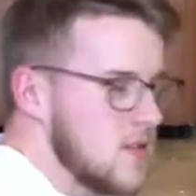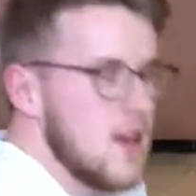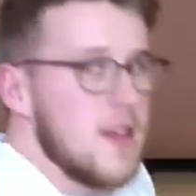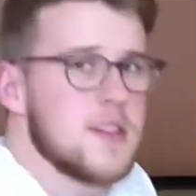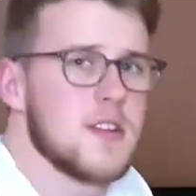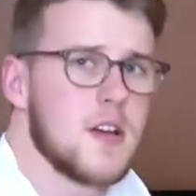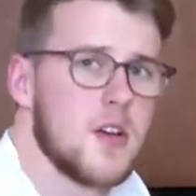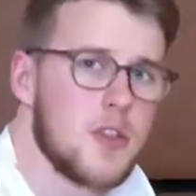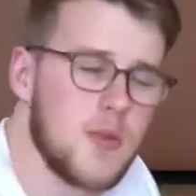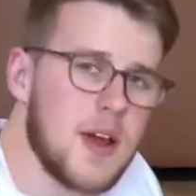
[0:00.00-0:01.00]
yeah, that's a
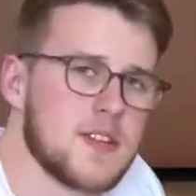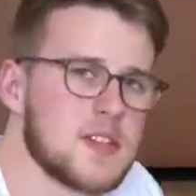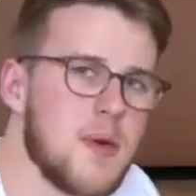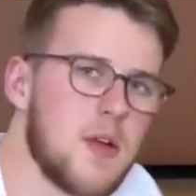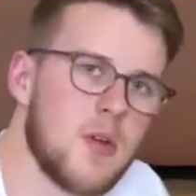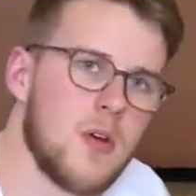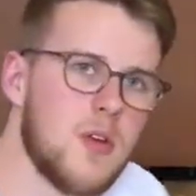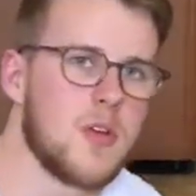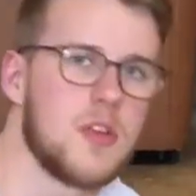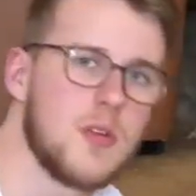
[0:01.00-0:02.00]
good thoracic spine roll. You
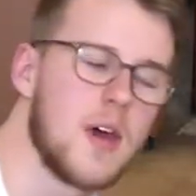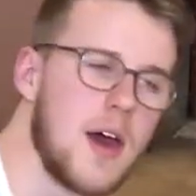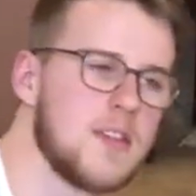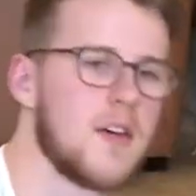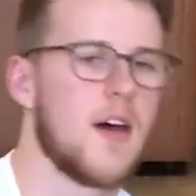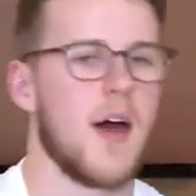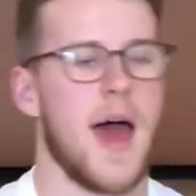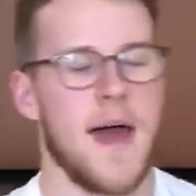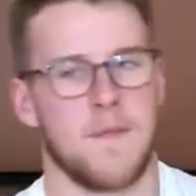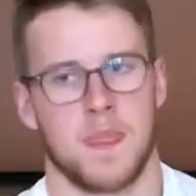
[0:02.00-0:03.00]
can do that
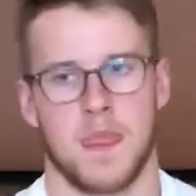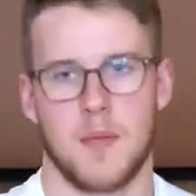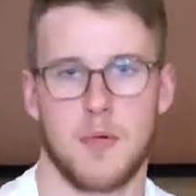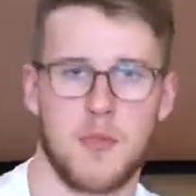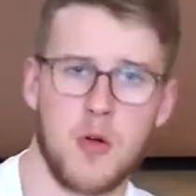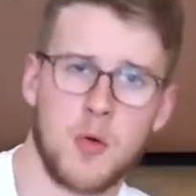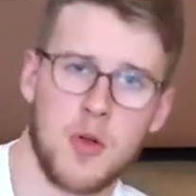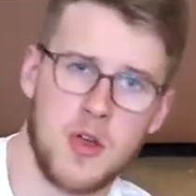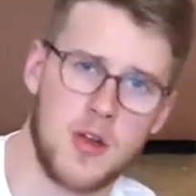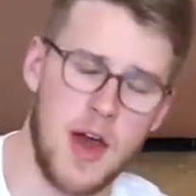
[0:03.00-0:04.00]
before a
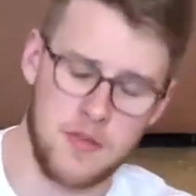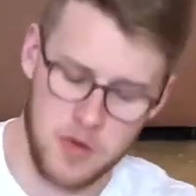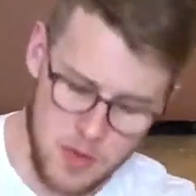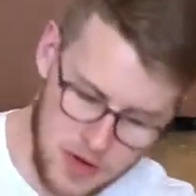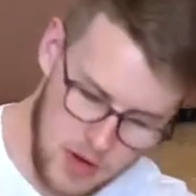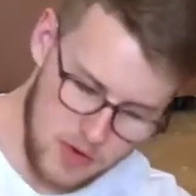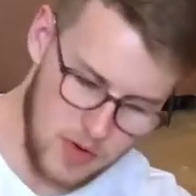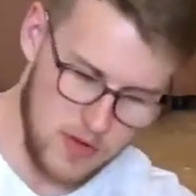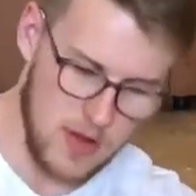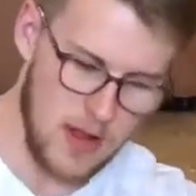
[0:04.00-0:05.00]
workout, after a workout,
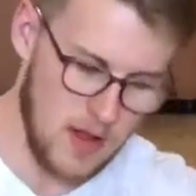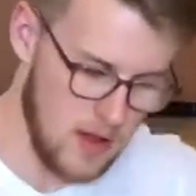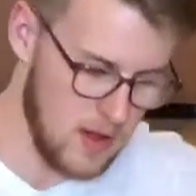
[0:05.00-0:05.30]
during the day.